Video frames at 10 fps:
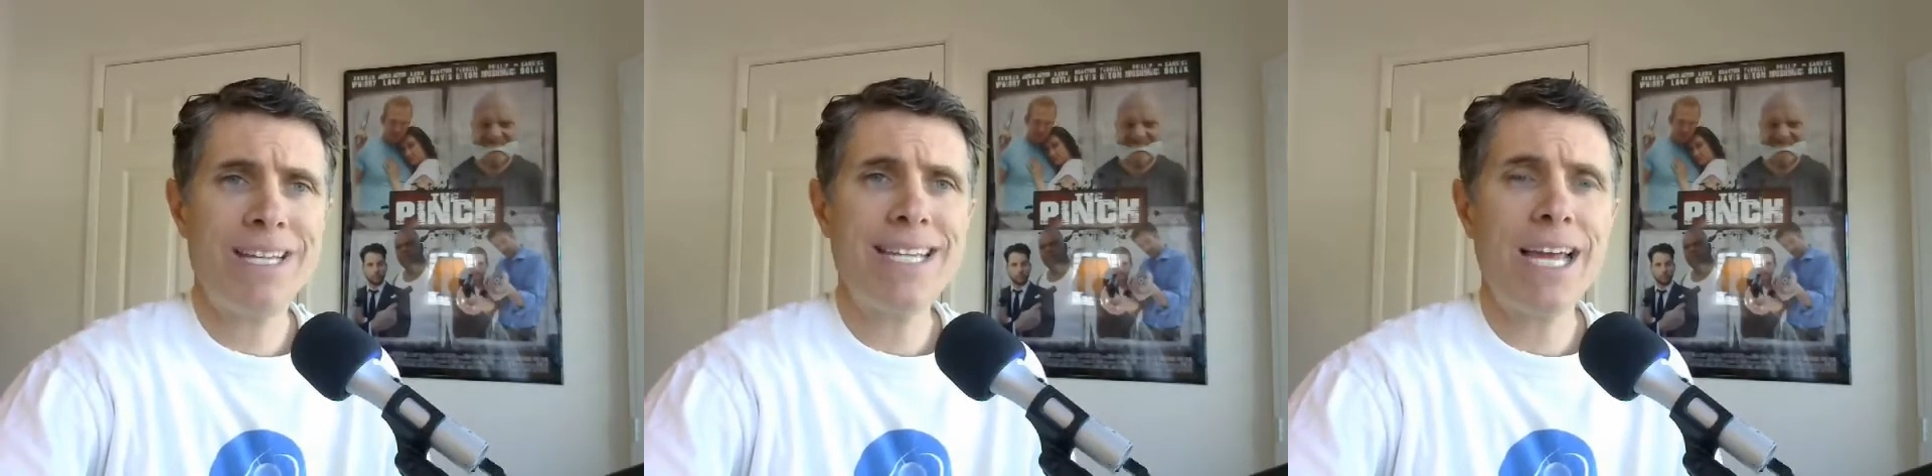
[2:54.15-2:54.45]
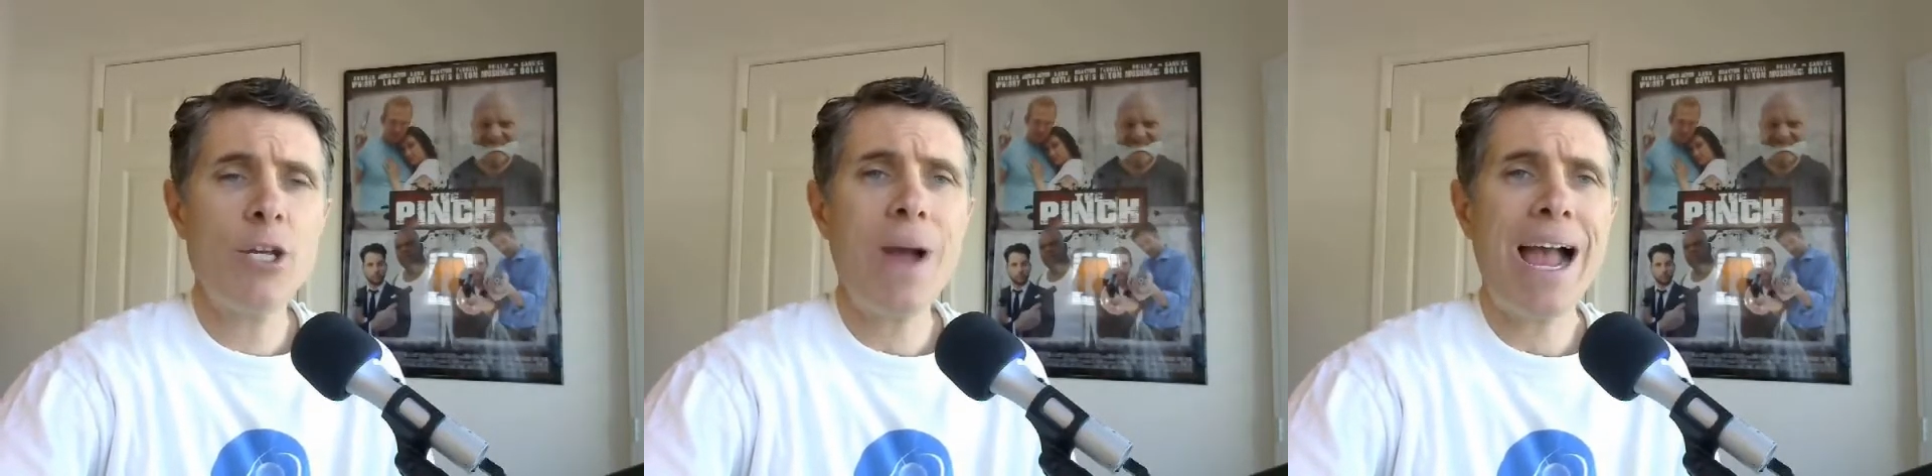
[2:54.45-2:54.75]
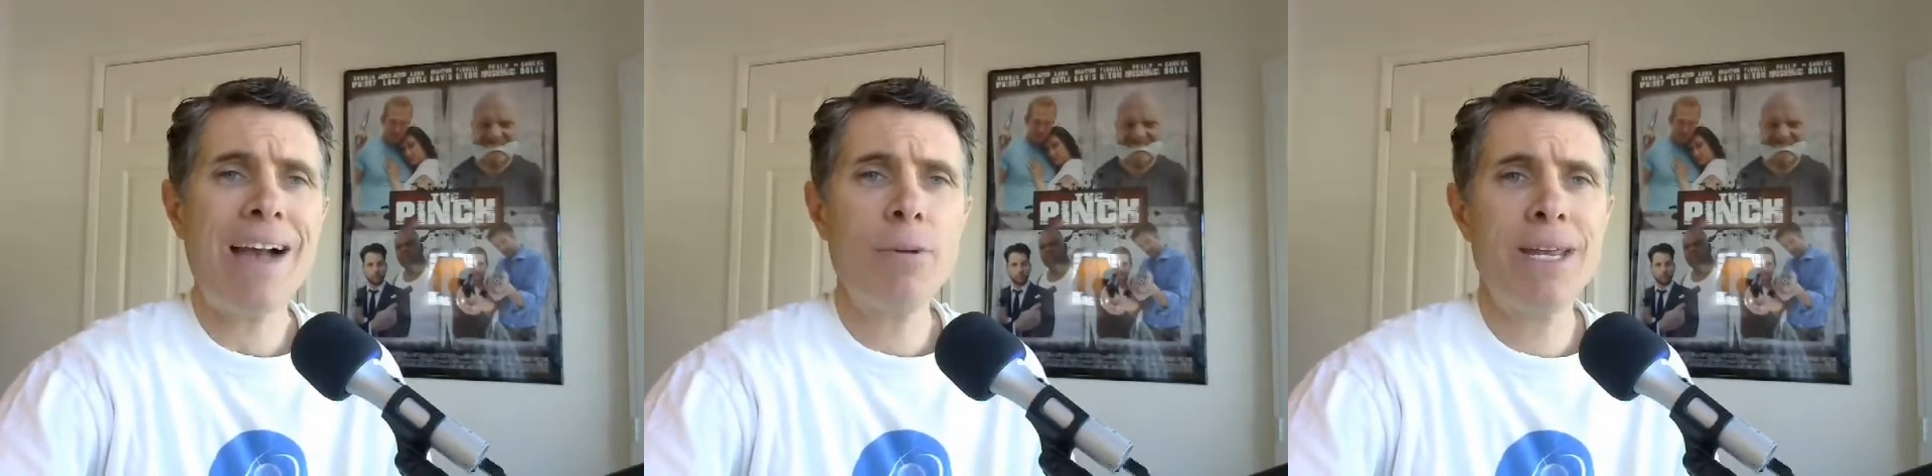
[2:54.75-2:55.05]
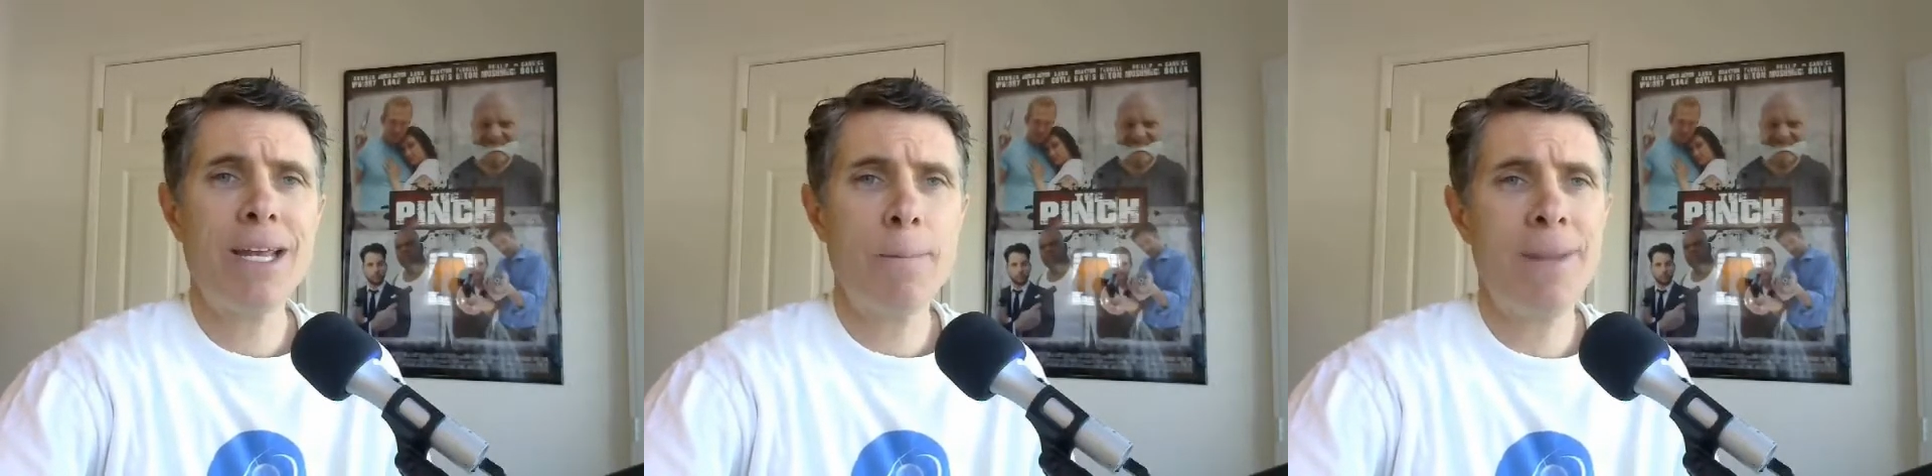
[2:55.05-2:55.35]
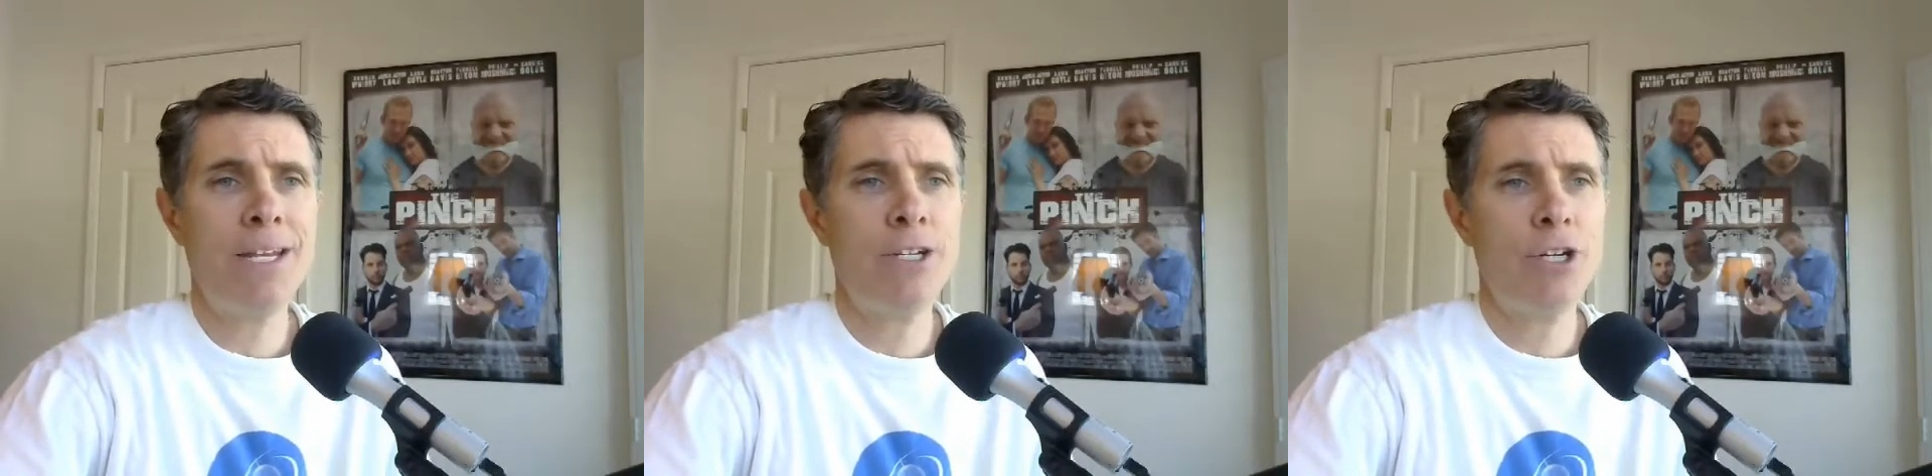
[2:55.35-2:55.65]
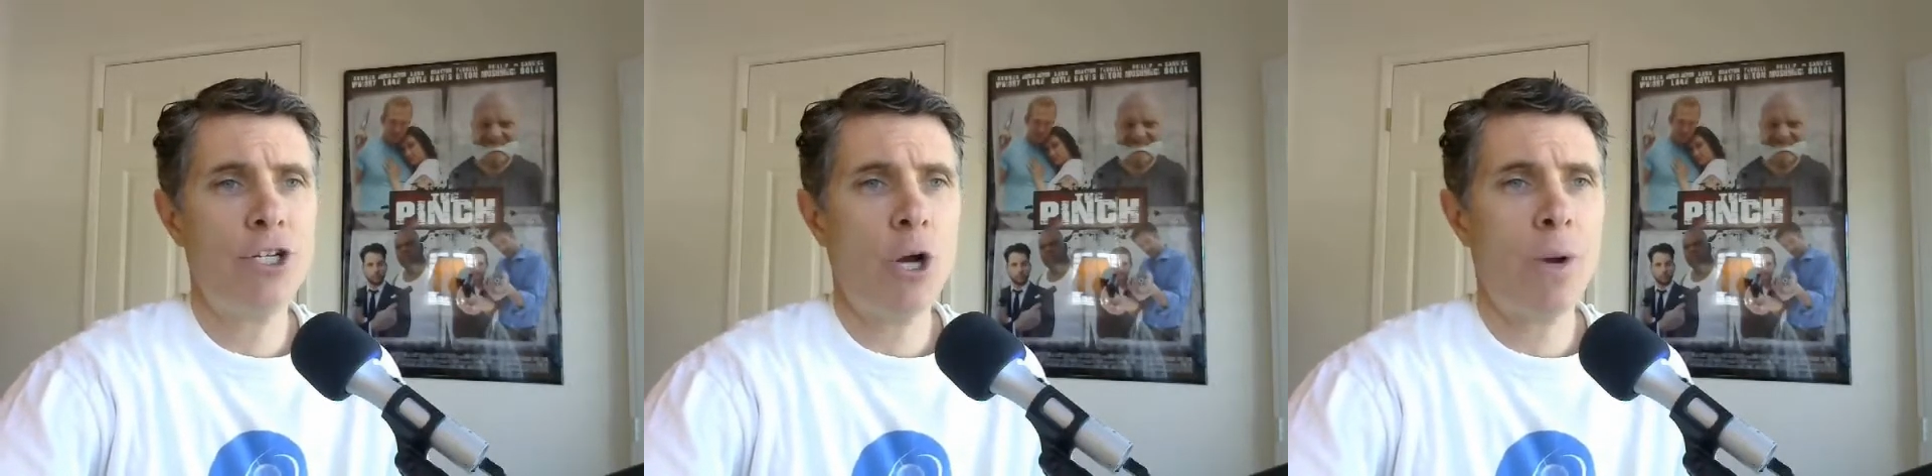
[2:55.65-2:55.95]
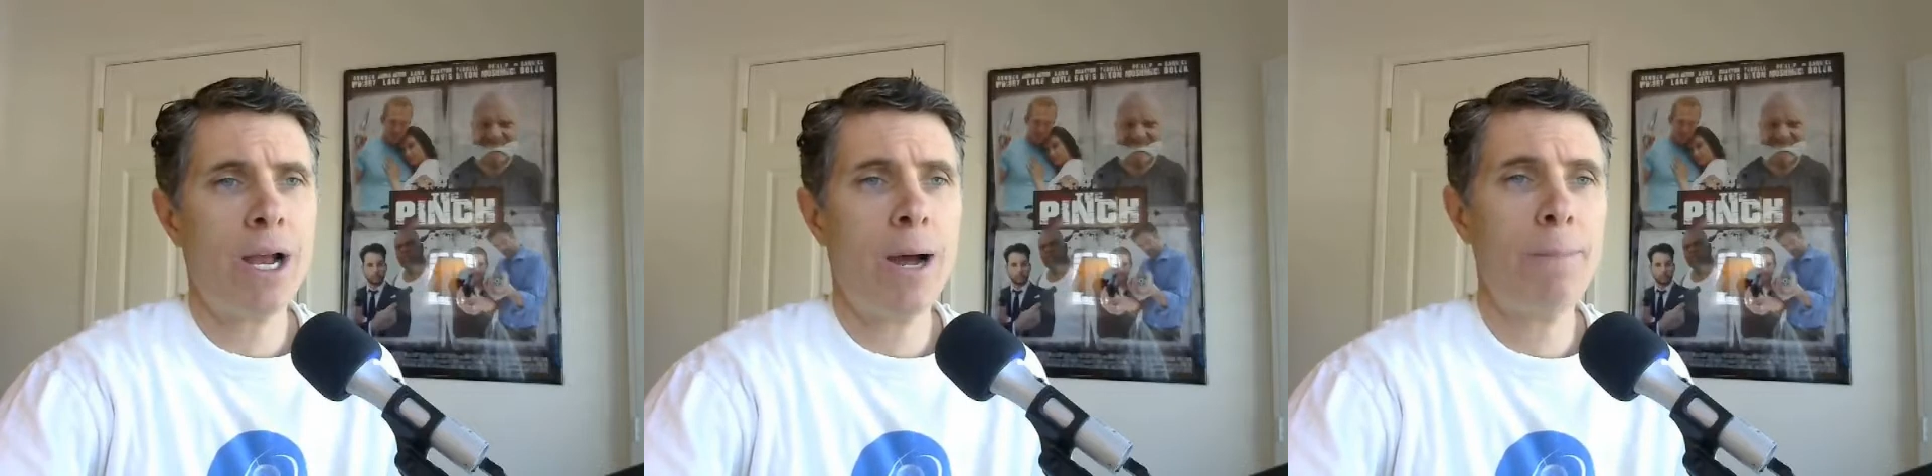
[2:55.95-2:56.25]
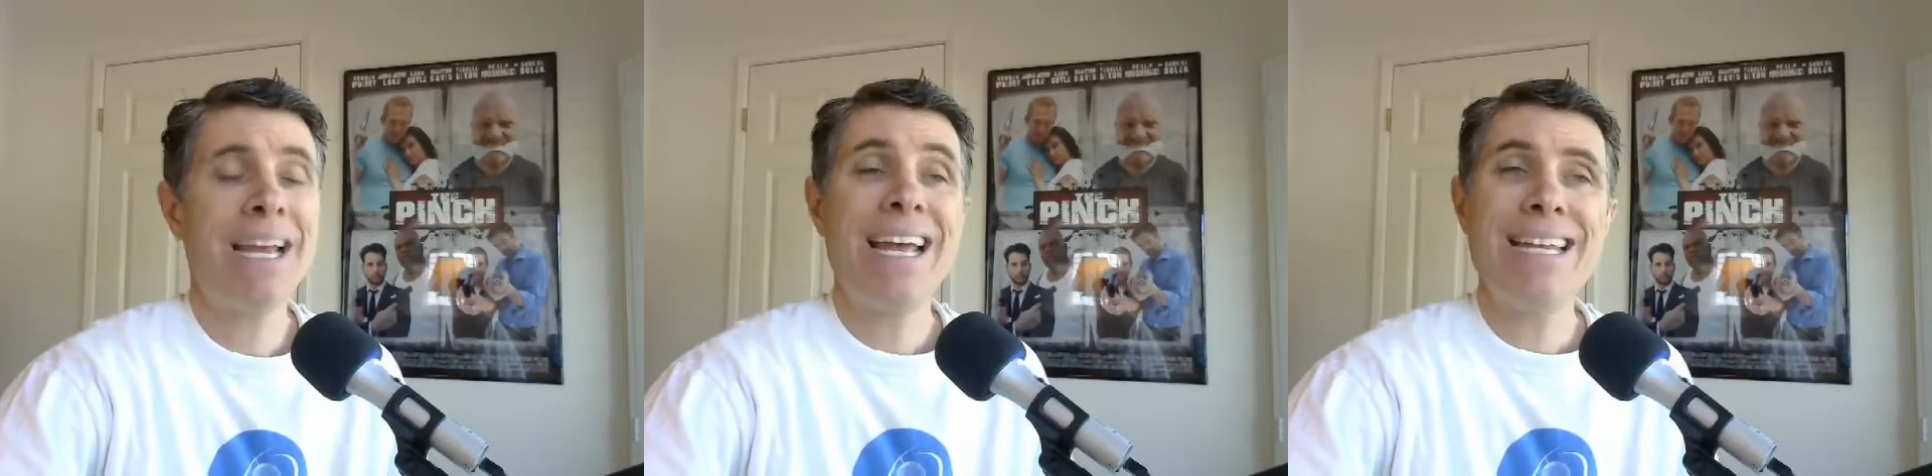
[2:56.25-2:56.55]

is that you have to be committed to showing up